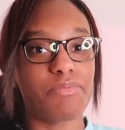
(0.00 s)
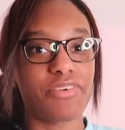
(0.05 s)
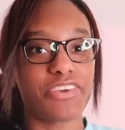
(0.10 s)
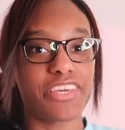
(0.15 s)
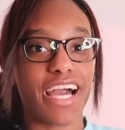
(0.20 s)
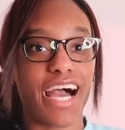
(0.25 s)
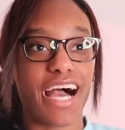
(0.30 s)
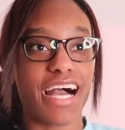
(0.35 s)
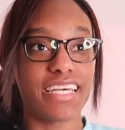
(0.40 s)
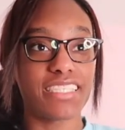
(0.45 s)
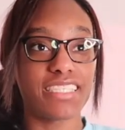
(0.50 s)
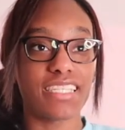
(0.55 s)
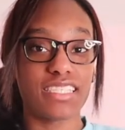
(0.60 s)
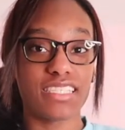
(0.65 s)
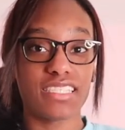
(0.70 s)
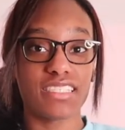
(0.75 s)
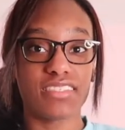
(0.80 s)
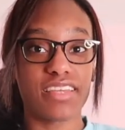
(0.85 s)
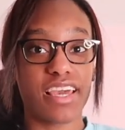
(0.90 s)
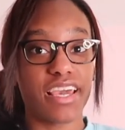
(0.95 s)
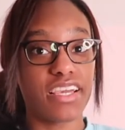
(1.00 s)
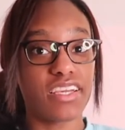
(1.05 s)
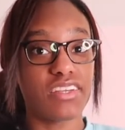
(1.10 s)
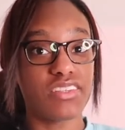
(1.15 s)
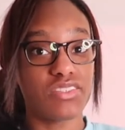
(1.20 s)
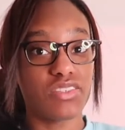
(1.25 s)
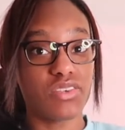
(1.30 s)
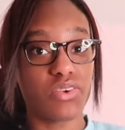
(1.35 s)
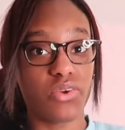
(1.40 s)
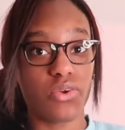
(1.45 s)
guys, it's day
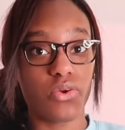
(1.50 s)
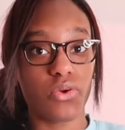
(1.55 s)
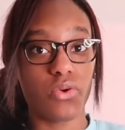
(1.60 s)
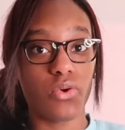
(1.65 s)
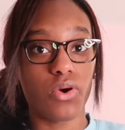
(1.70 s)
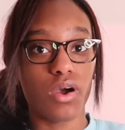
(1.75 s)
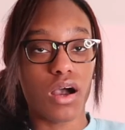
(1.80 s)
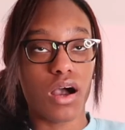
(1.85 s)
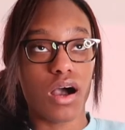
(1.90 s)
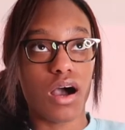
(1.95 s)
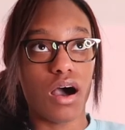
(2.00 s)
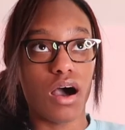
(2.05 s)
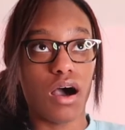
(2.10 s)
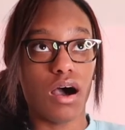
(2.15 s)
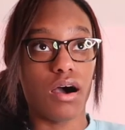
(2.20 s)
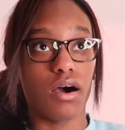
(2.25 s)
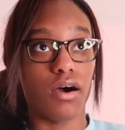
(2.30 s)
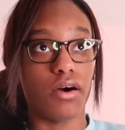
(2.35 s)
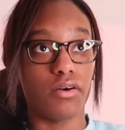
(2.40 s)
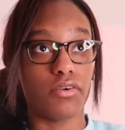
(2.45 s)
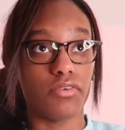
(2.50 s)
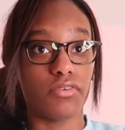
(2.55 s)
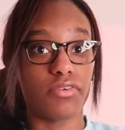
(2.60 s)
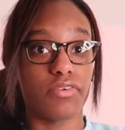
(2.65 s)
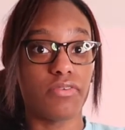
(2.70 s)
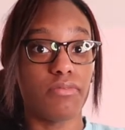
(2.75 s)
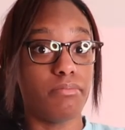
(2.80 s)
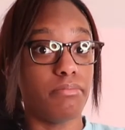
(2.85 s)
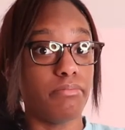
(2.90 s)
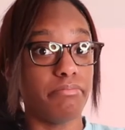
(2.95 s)
two of
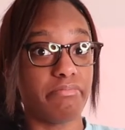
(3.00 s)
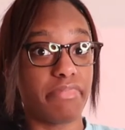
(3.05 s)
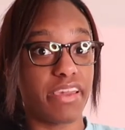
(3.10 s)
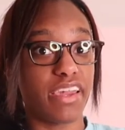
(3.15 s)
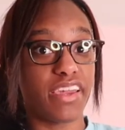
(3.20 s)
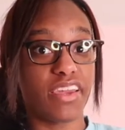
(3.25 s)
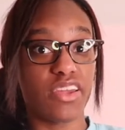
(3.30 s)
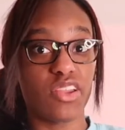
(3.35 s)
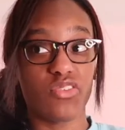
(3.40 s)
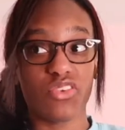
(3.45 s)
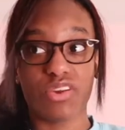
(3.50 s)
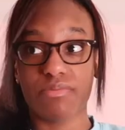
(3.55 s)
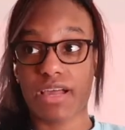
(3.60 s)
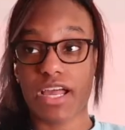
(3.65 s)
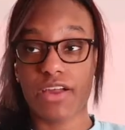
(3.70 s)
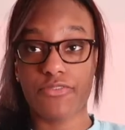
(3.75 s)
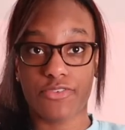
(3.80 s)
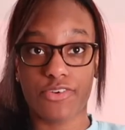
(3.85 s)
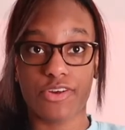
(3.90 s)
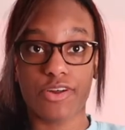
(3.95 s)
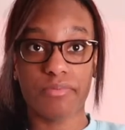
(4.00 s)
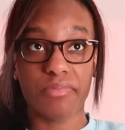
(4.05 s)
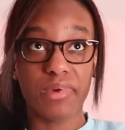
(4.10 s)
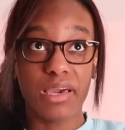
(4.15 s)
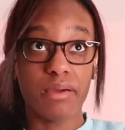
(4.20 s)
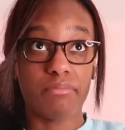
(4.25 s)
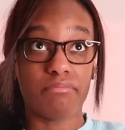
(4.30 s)
me in my room.